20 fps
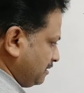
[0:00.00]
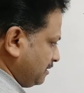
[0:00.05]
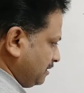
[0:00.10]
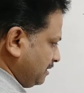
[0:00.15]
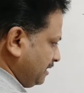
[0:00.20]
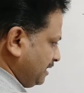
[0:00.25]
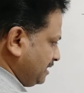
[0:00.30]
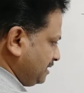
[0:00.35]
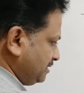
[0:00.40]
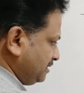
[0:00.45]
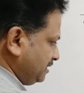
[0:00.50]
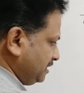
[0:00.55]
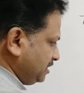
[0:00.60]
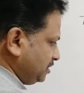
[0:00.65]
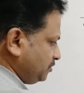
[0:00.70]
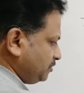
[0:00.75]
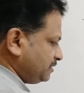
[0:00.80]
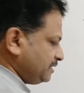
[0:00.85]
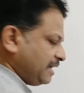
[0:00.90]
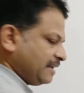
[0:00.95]
lens, it is
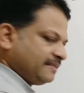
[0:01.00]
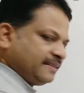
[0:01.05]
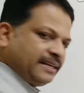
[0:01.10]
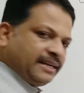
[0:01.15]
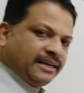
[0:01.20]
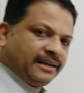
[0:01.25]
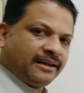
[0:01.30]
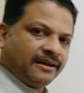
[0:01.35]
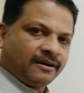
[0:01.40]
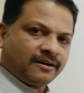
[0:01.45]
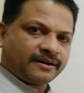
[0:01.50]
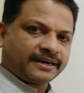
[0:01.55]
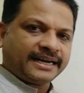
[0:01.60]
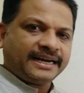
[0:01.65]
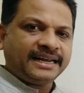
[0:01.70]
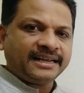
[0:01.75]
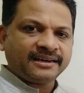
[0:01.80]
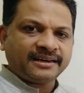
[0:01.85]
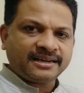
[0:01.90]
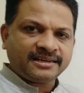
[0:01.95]
used as a
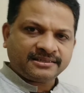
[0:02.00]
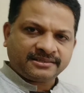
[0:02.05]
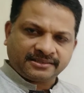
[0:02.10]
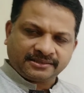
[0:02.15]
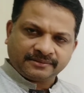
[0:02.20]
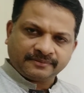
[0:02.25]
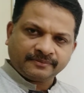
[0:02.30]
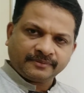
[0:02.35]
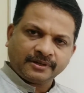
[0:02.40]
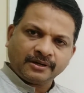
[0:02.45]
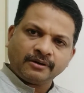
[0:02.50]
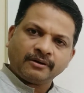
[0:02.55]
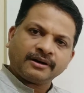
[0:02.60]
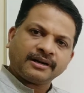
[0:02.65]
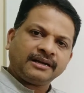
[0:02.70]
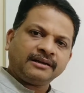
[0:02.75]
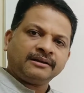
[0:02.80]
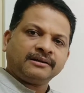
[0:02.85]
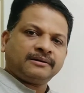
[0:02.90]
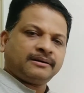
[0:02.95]
reading lens or
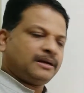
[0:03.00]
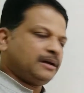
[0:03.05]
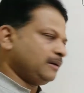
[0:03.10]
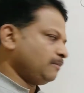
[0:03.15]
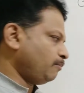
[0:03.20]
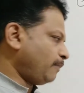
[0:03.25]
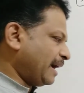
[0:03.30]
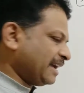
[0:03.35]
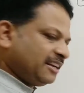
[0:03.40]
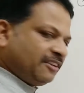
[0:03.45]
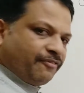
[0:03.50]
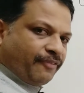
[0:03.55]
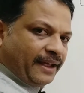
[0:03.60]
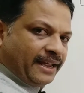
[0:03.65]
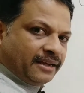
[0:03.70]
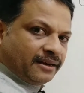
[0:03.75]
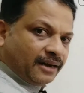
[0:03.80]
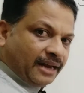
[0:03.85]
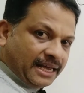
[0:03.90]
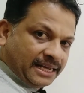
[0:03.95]
a
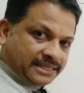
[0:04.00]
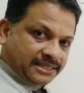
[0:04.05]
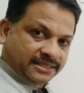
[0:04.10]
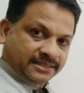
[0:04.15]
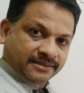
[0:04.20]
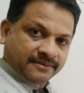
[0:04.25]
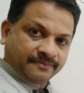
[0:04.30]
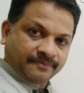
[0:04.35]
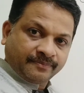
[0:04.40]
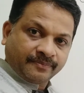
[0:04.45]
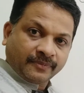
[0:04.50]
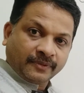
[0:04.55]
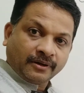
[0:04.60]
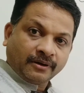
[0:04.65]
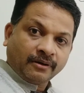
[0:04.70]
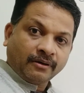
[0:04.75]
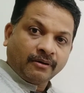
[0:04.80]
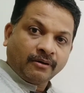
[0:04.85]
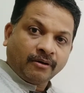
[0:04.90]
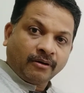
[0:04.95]
magnifying glass
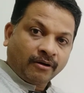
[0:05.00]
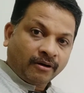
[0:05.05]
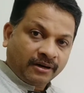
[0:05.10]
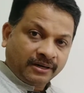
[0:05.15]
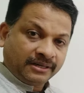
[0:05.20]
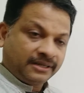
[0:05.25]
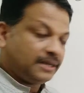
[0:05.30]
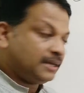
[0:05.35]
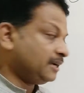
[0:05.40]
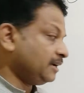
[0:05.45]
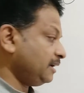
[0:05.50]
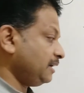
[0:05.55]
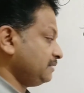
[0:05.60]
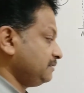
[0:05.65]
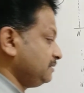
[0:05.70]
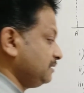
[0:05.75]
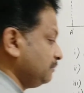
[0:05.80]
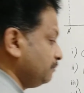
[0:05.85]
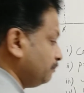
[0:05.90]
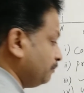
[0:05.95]
or a
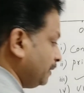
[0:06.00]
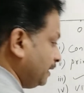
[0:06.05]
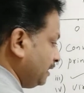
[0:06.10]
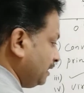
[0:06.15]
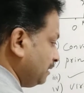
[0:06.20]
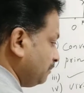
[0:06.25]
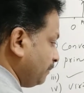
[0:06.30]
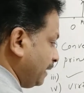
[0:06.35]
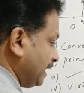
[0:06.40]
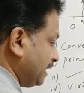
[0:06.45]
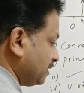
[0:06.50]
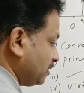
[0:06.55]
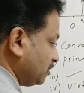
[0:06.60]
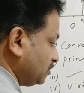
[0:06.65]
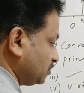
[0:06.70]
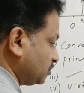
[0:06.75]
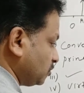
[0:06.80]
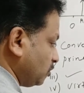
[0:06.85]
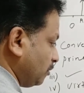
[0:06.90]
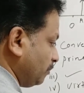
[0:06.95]
simple
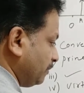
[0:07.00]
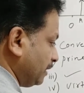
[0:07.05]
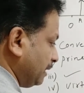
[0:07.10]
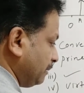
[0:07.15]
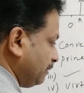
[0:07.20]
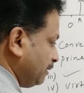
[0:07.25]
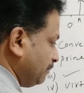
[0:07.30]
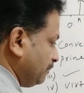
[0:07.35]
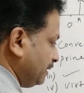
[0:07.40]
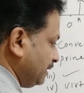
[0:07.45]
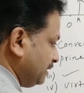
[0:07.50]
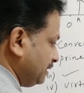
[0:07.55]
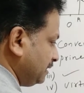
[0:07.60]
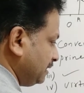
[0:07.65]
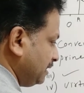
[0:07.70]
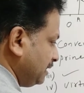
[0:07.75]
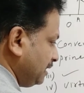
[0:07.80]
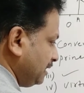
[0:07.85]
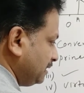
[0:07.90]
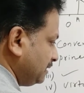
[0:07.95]
microscope. Remember,
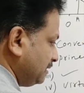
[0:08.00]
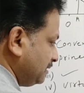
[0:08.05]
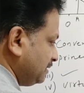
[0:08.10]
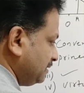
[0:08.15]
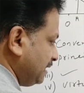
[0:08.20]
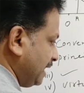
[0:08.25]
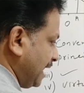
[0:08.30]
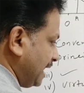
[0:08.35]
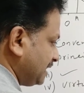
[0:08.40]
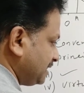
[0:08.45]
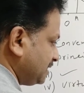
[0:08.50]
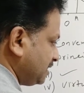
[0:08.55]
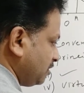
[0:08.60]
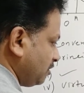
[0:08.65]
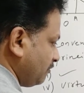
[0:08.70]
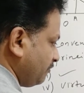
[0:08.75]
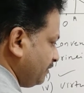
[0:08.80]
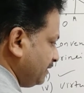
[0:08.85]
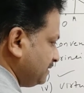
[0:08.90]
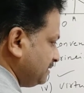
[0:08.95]
this is the action
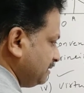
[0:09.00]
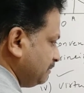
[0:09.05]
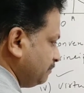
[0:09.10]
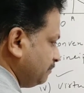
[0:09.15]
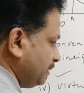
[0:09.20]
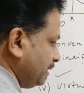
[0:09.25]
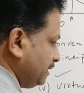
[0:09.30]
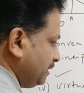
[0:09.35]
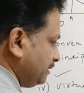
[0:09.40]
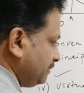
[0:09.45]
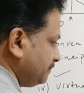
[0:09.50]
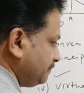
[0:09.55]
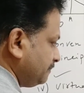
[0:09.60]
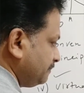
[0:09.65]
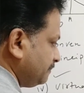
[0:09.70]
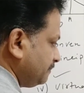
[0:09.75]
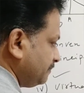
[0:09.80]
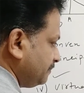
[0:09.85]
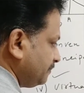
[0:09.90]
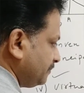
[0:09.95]
of a simple
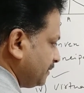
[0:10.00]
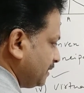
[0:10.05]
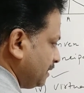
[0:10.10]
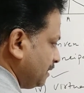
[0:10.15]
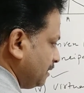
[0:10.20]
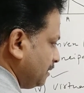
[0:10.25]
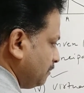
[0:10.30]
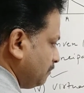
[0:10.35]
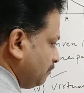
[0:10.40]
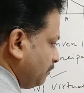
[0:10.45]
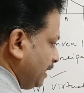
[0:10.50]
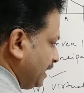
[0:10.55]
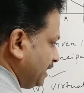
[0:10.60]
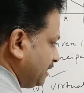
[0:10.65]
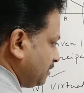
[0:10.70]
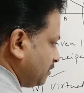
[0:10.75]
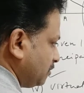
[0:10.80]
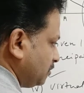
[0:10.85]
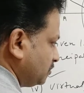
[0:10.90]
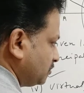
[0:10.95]

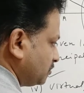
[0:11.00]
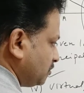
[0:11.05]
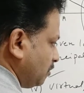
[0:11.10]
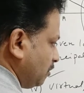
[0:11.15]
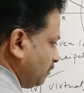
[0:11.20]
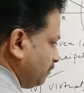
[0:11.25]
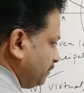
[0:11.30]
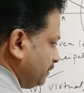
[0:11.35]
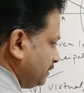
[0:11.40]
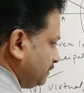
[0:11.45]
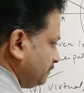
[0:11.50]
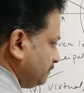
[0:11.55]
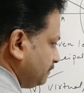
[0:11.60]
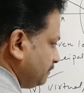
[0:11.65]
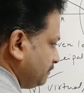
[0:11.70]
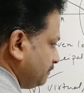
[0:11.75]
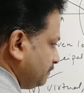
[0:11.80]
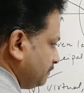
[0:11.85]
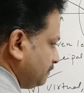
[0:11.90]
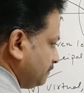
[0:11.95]
microscope.
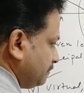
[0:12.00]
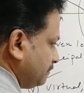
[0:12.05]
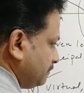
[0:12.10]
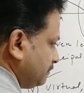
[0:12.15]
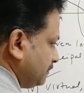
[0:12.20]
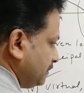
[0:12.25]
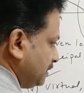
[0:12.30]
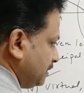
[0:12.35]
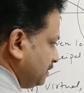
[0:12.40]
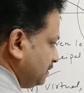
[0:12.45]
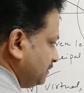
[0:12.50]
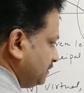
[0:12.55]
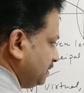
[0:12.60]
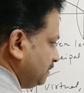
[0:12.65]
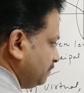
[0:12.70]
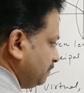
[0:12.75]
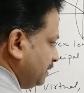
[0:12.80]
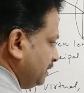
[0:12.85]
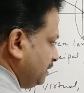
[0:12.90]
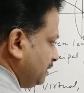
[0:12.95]

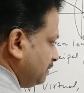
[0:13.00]
Simple